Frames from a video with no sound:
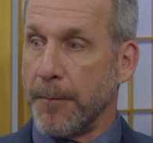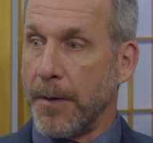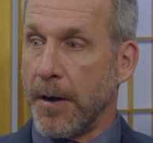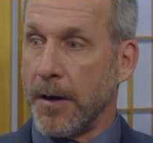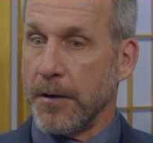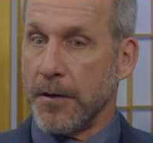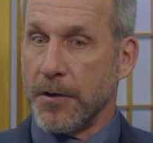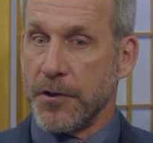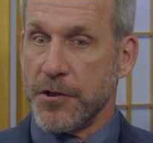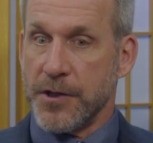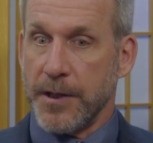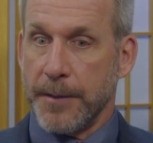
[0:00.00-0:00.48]

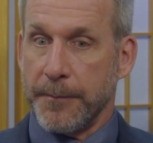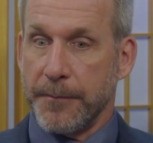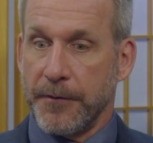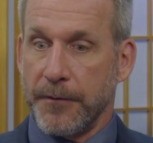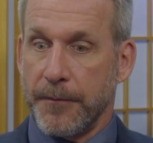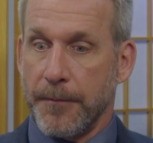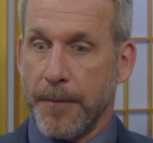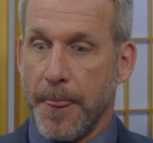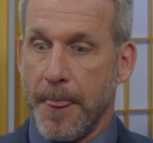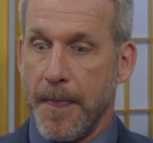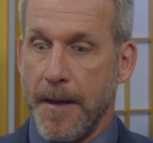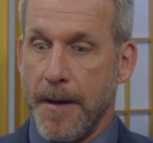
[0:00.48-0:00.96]

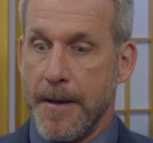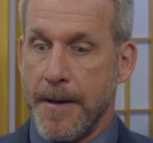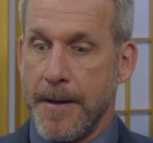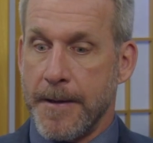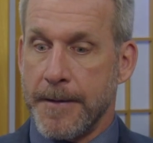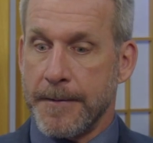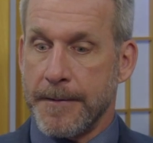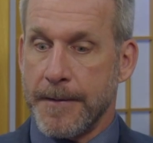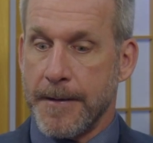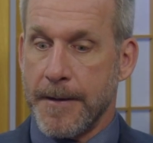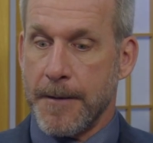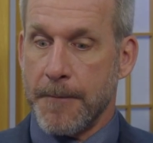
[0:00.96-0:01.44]
partnerships,
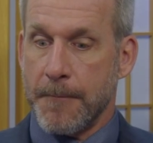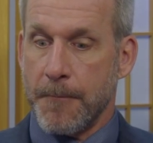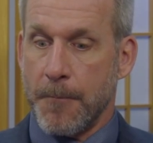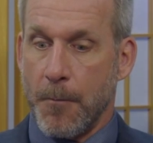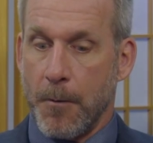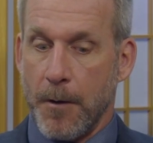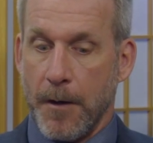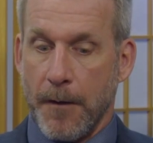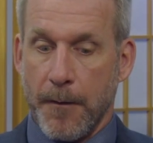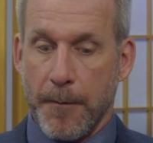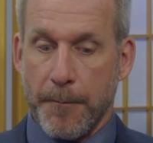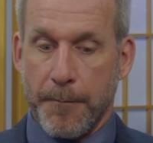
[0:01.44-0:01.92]
and
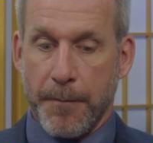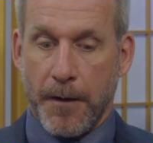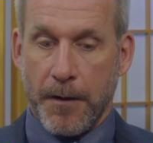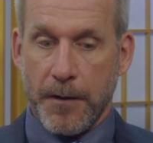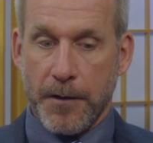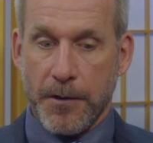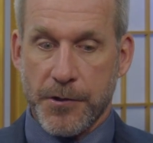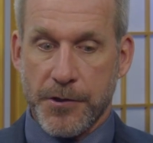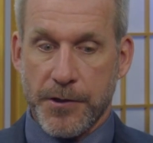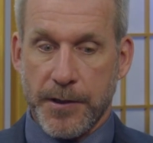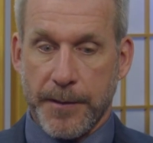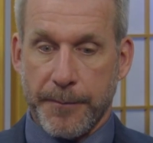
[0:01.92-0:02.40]
one of the
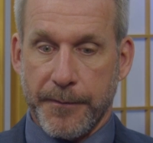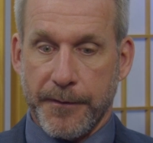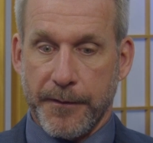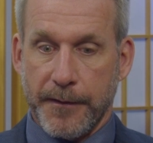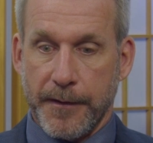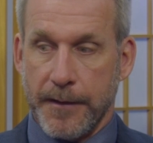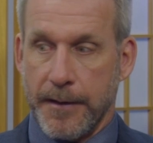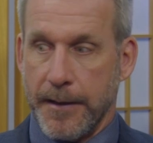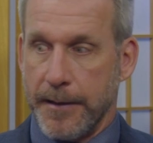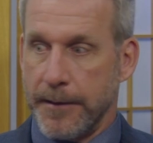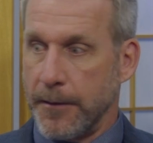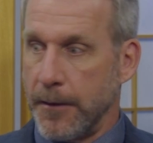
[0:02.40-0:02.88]
partnerships
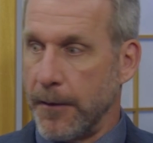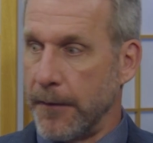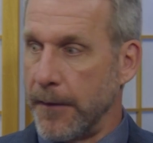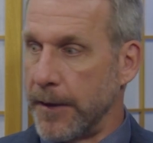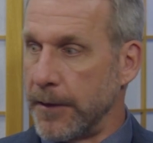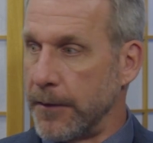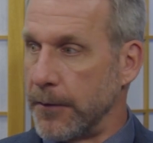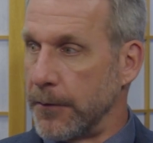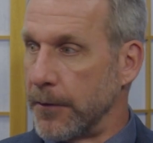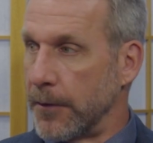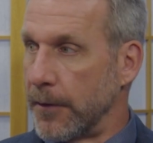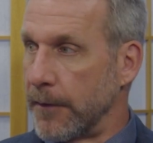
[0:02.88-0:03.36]
that I know
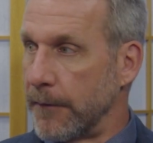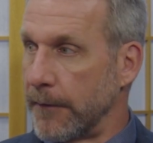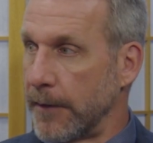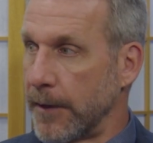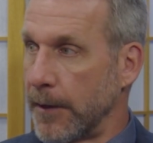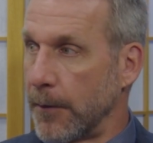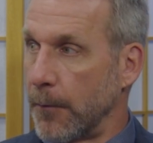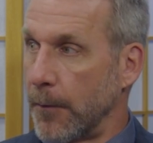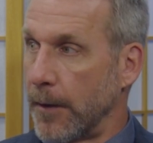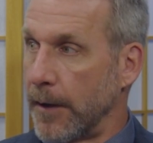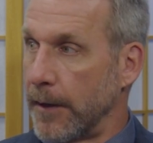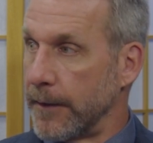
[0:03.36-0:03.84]
that you know
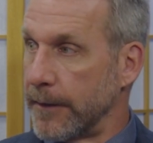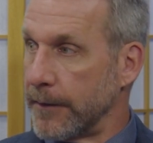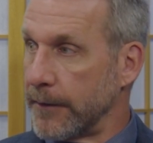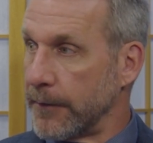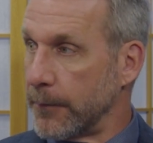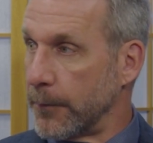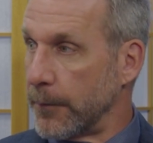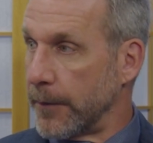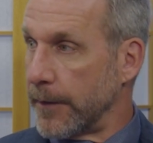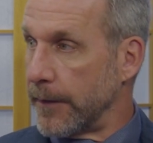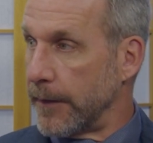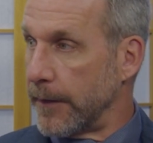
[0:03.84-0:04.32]
very well
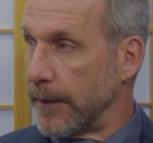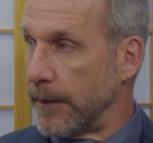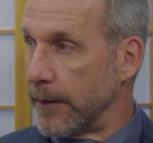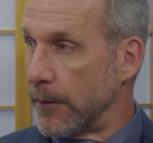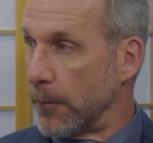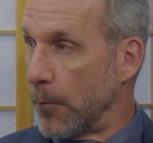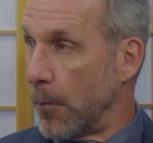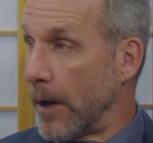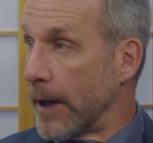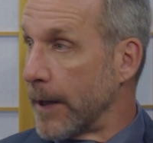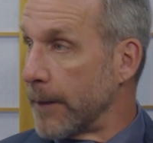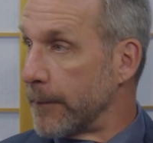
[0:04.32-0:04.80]
is with the
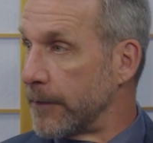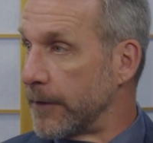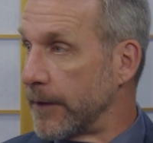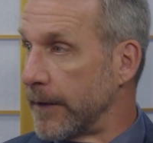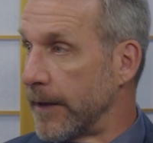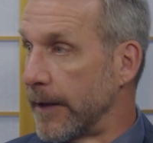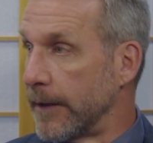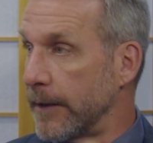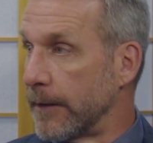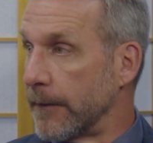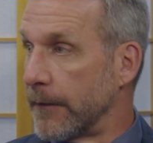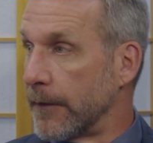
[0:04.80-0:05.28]

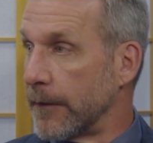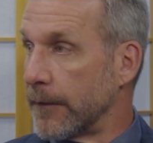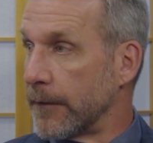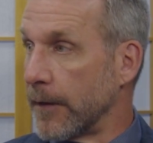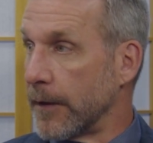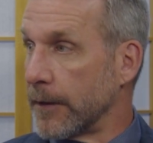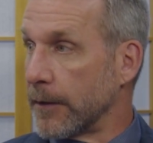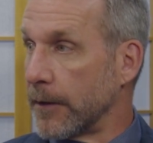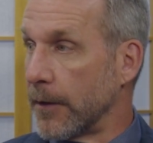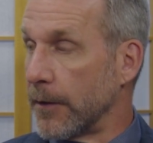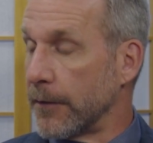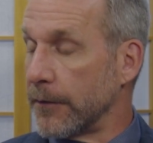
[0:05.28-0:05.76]
YMCA of the
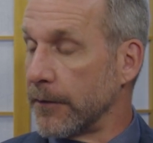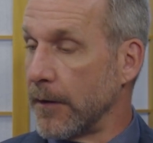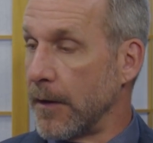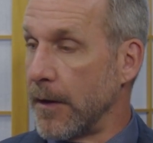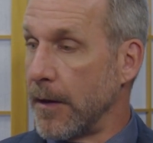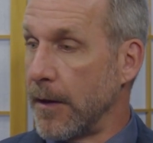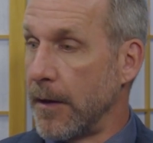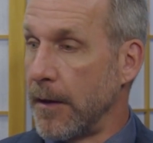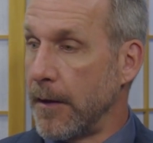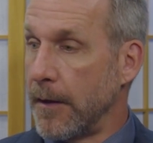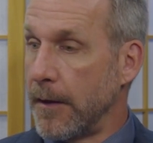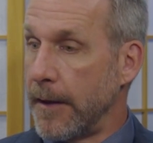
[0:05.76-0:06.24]
Suncoast.
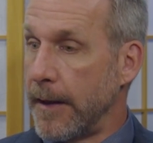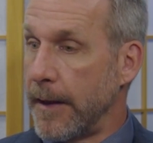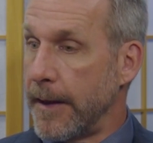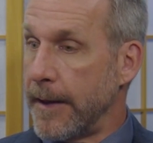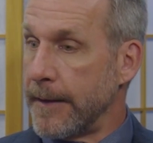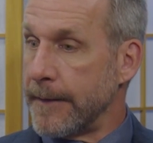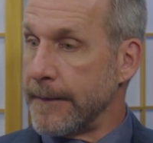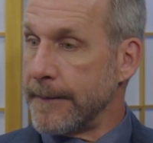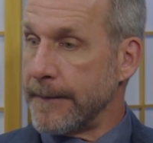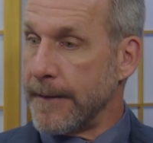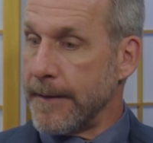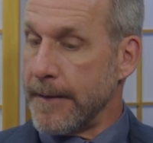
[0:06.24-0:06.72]

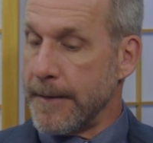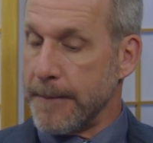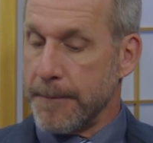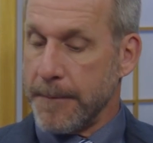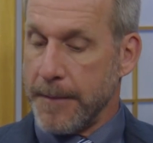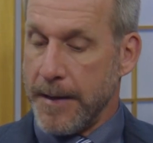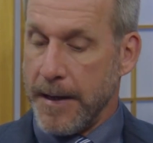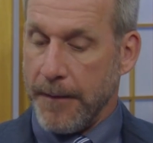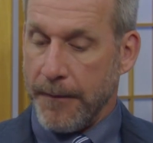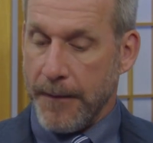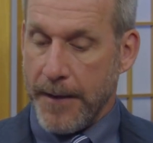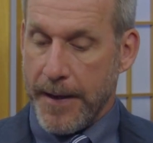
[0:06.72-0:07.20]

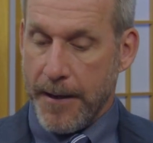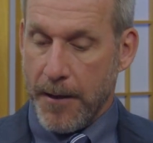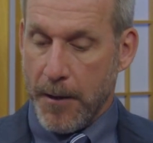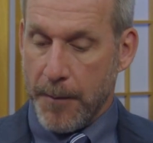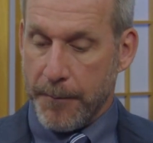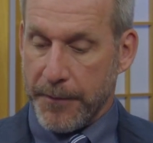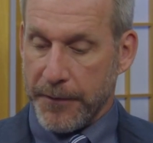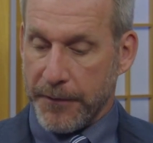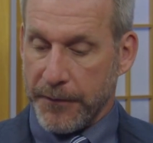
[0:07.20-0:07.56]
And they help